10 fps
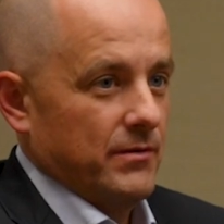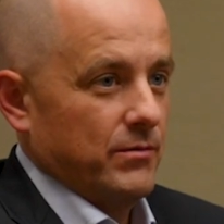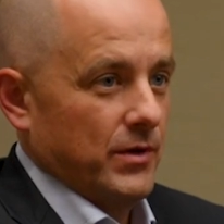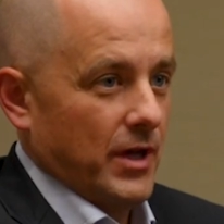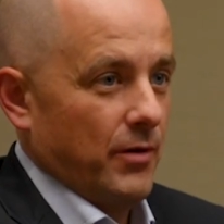
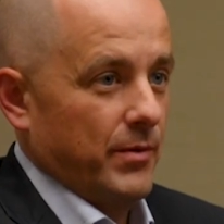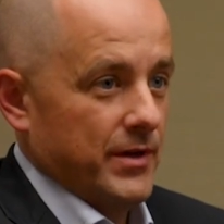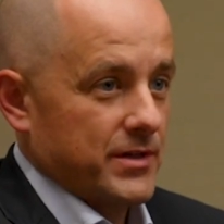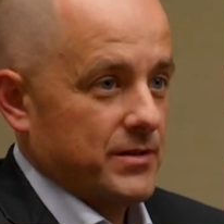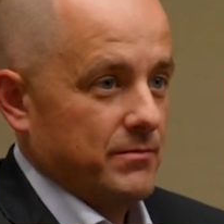will help
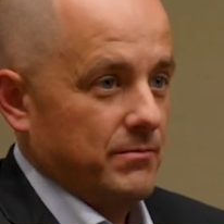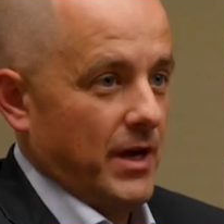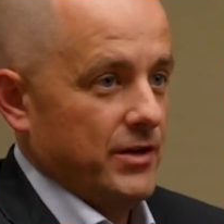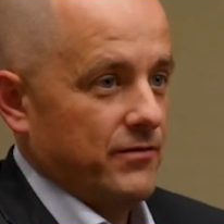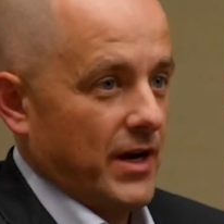us
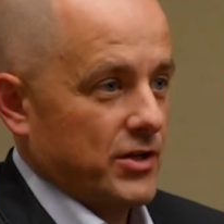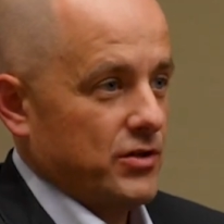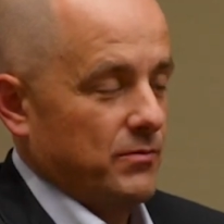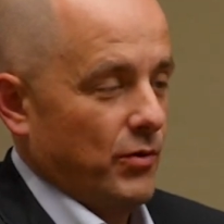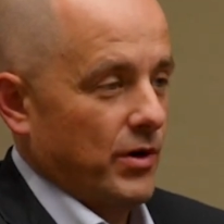manufacture
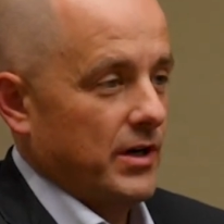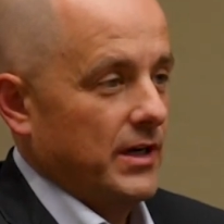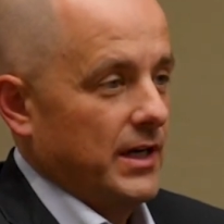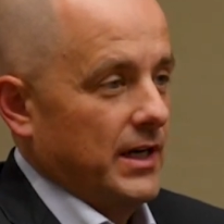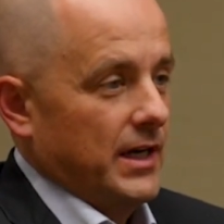more
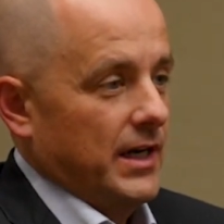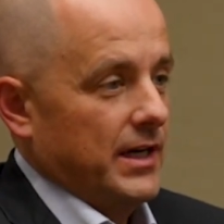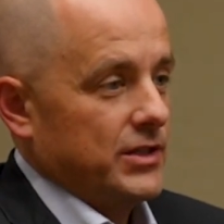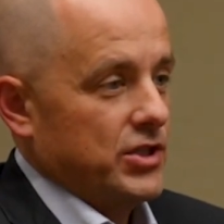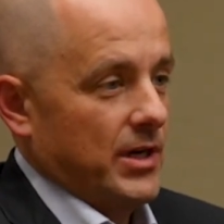
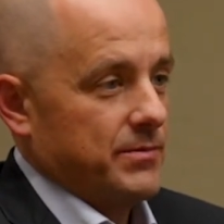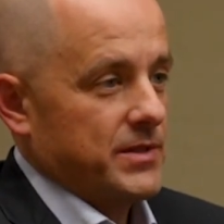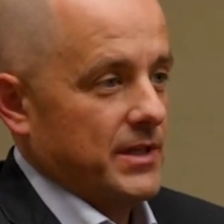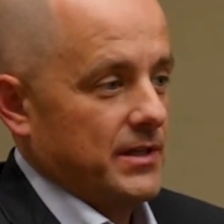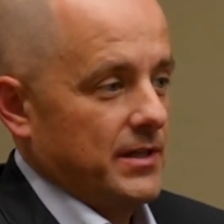chips
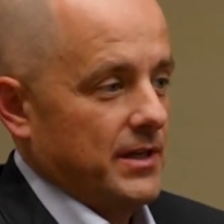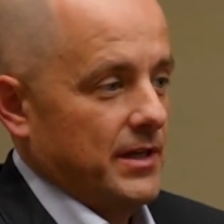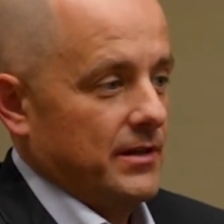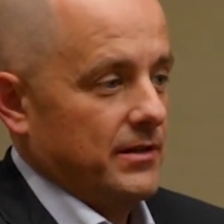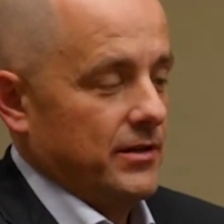
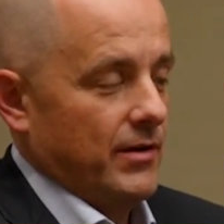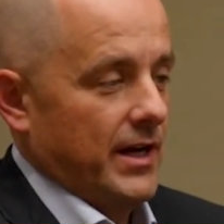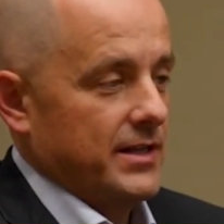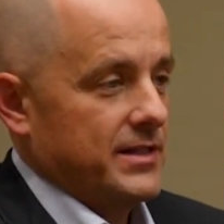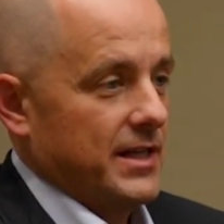in the
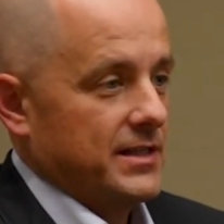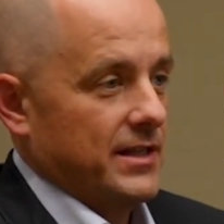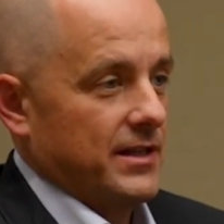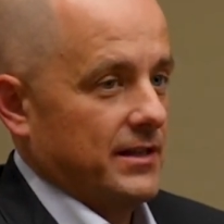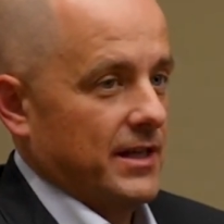United States. I
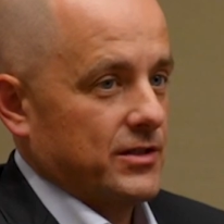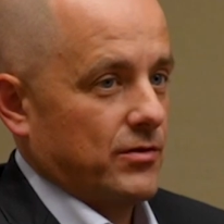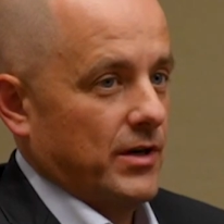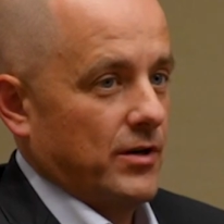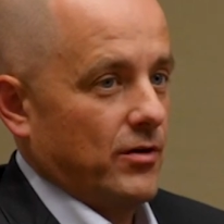think that's
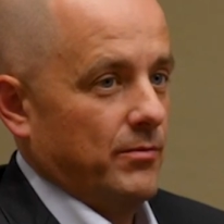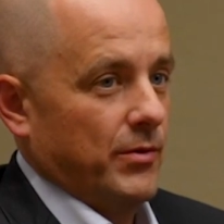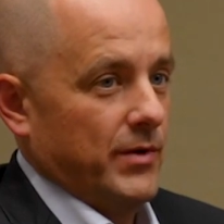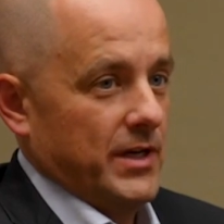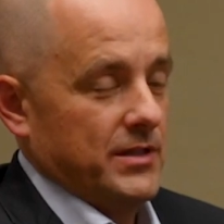critical, but
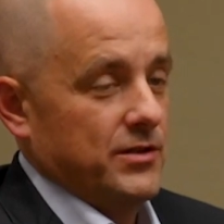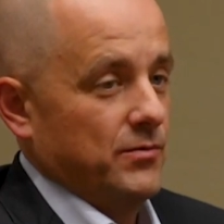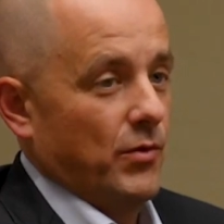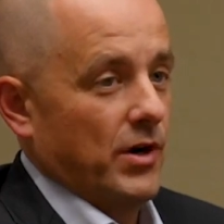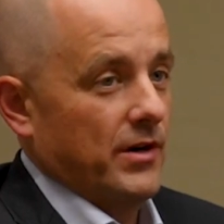we need to do
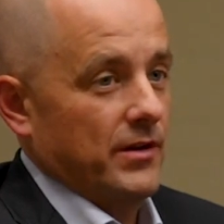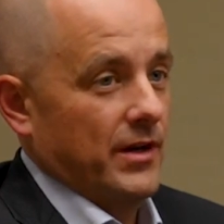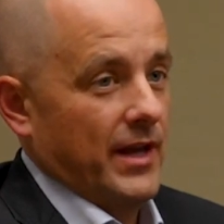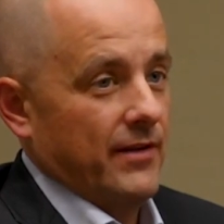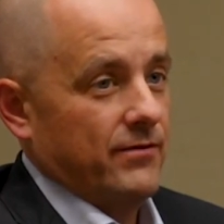more on
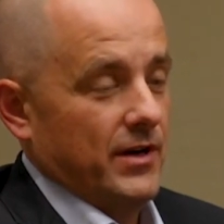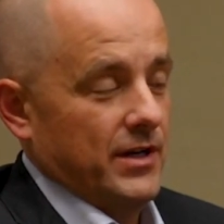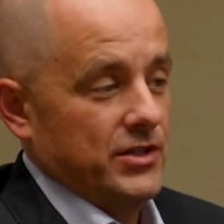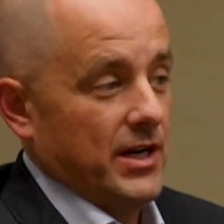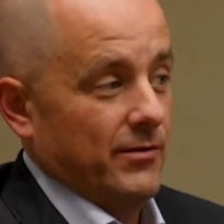that front
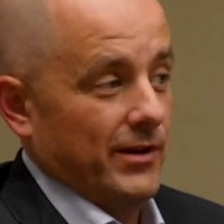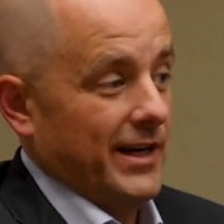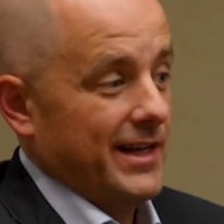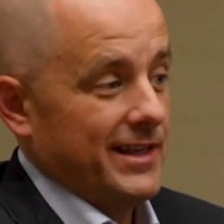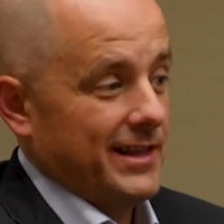in general. And
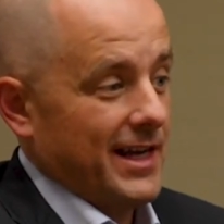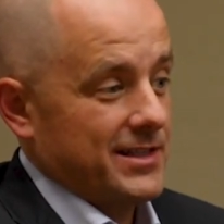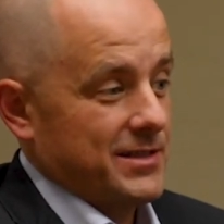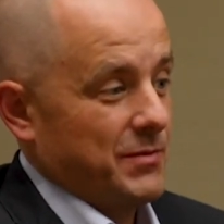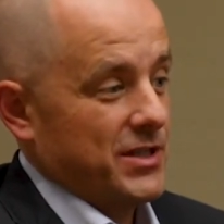I think that's
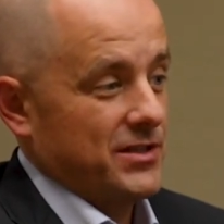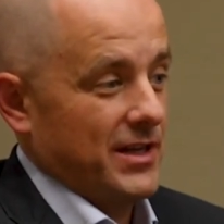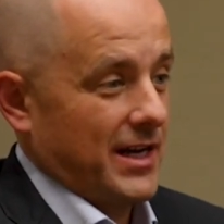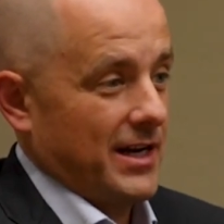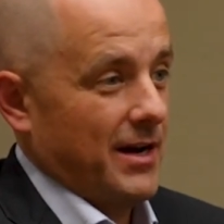as much an
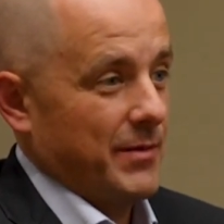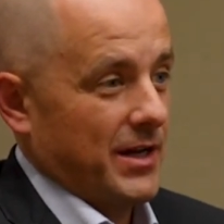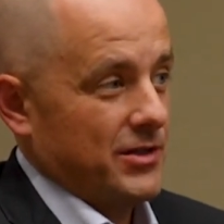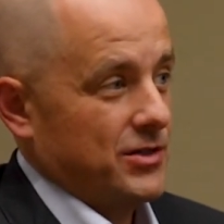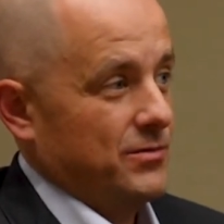economic
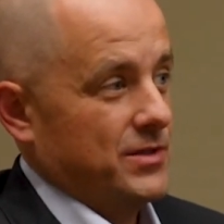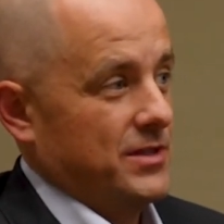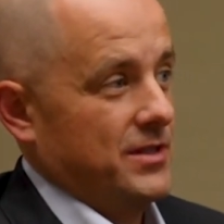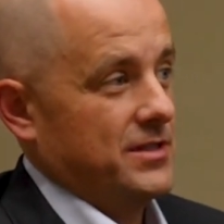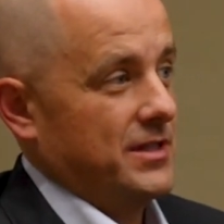issue as it
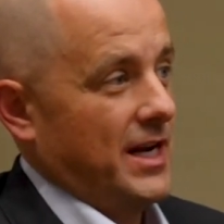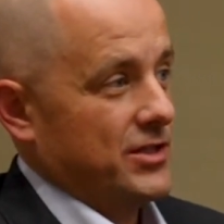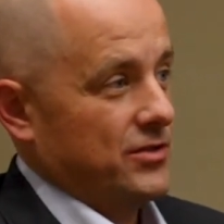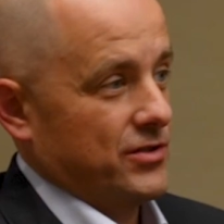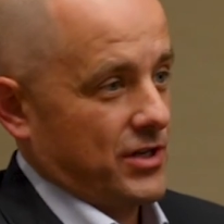is a
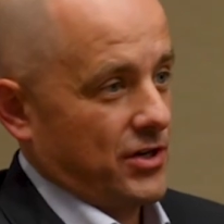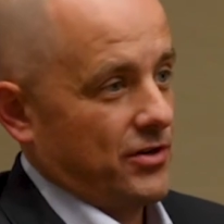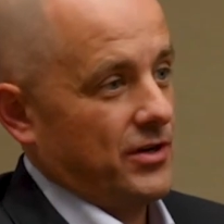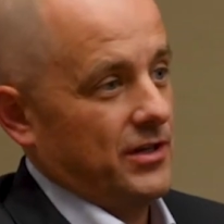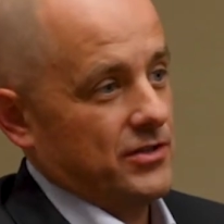national
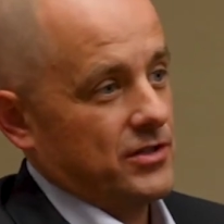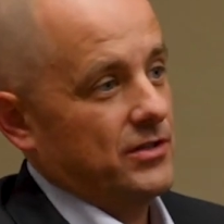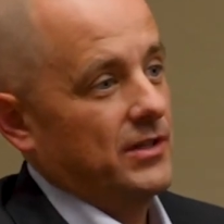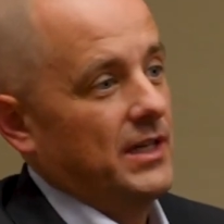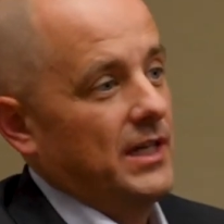security issue.